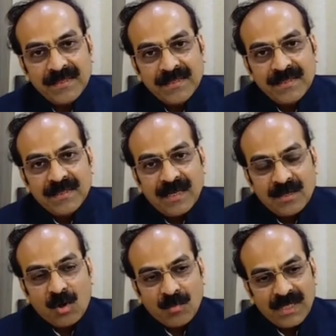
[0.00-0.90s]
a
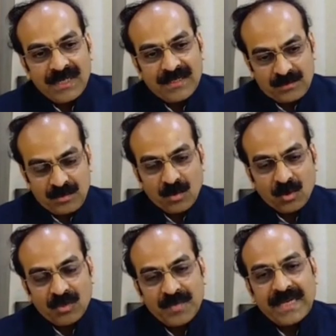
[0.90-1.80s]
normal gold
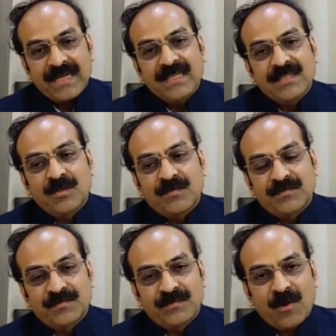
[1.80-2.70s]
bangles of,
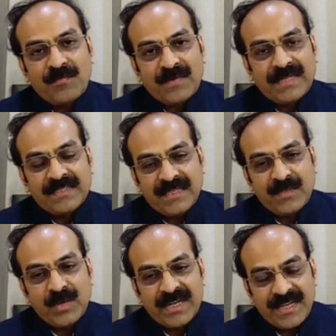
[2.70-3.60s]
of let's say
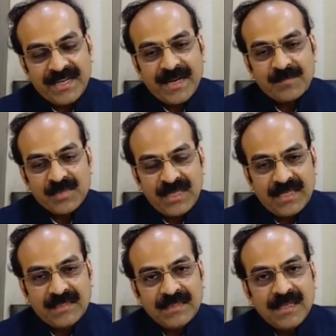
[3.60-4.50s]
20 grams
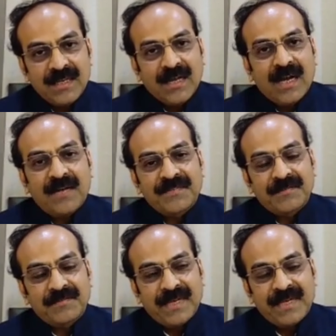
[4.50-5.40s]
each, after hmm.
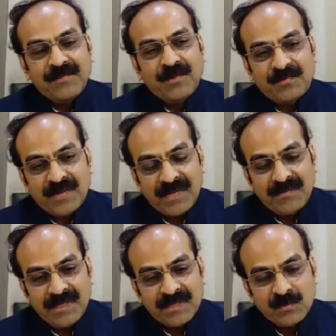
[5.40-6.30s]
wearing for five
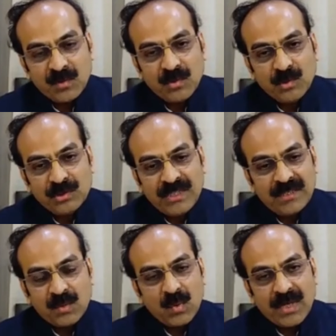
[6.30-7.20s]
years would lose their
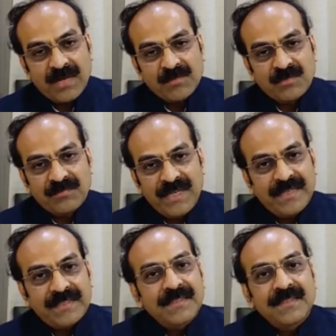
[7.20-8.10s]
two grams of weight.
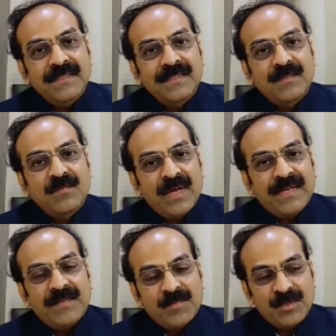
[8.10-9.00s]
Why?
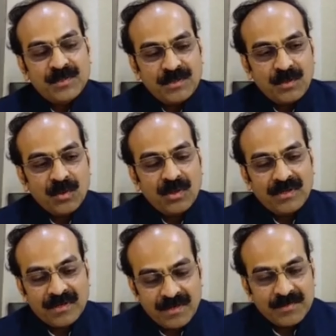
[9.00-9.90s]
Because the gold
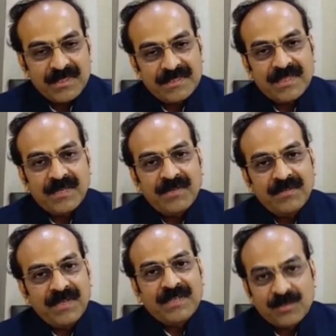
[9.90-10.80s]
rubs itself and
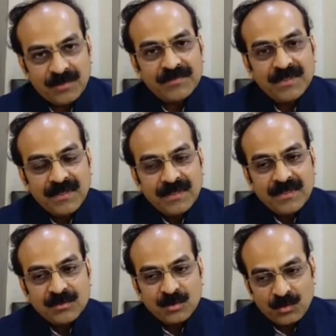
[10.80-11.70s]
wears off.
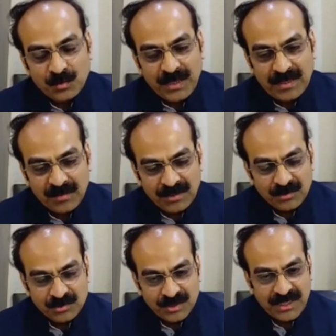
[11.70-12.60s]
So to be able okay. to
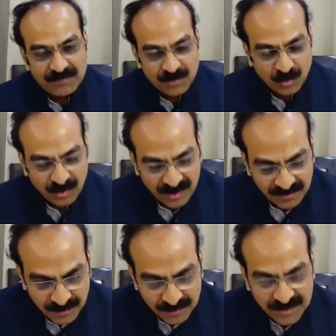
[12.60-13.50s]
save jewelry
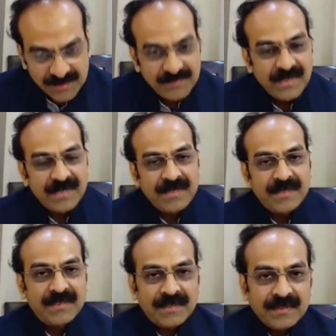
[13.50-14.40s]
from this wear and
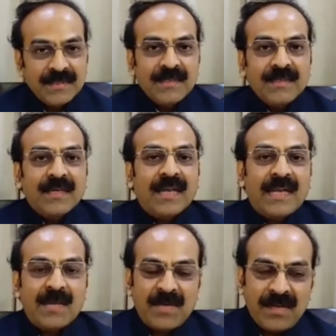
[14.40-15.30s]
tear, enameling was